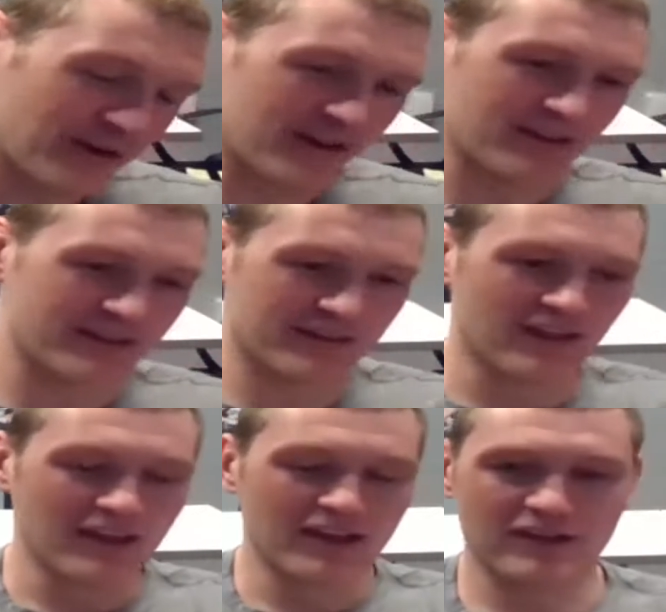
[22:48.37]
is,
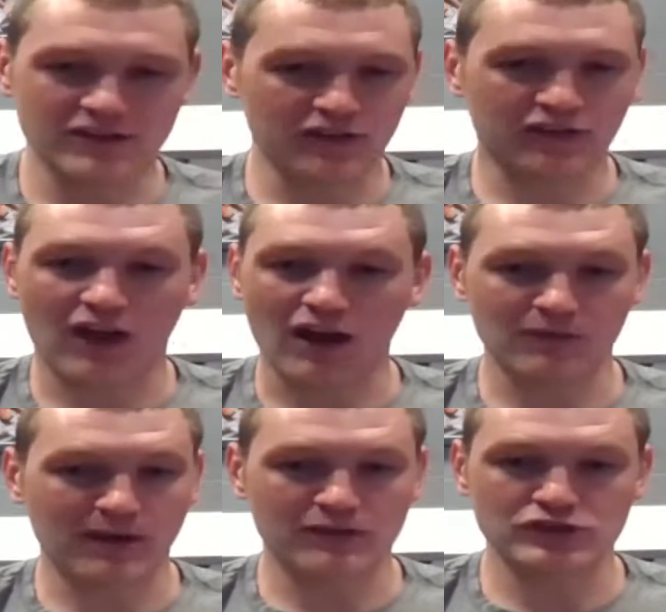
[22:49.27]
can you just talk
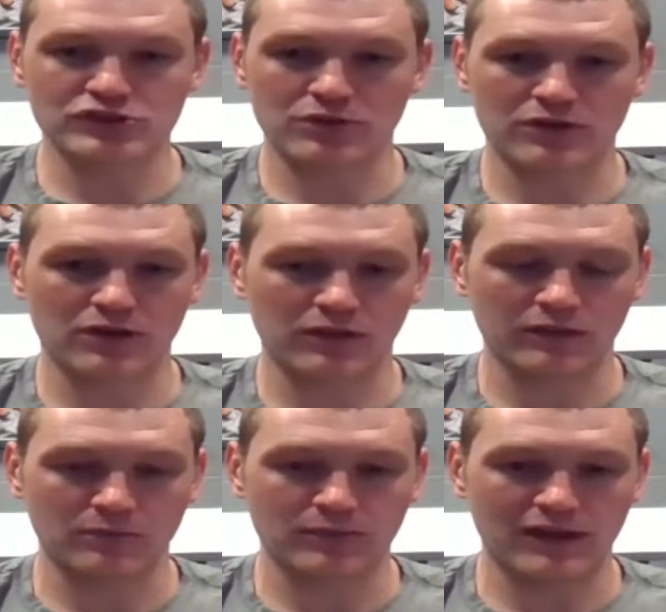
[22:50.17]
about Shorter a
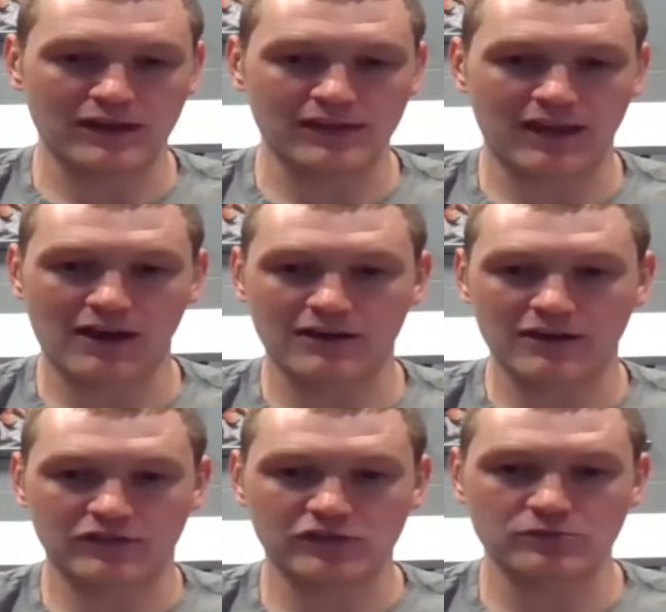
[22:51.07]
little bit in the
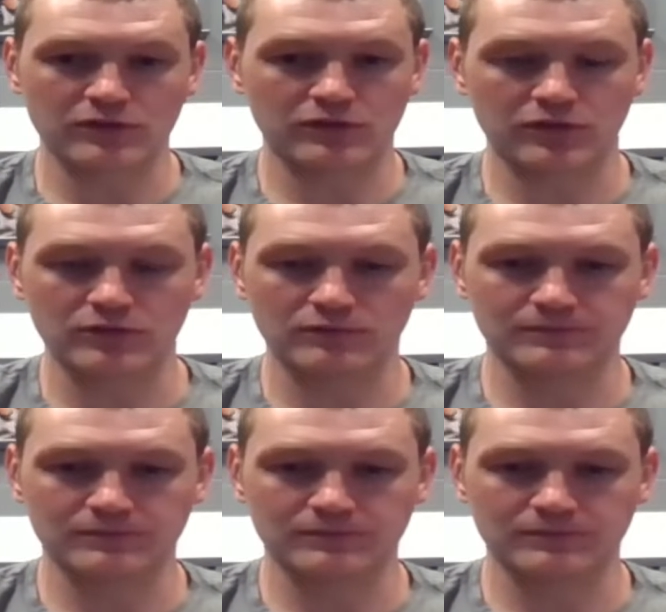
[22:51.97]
areas you recruit?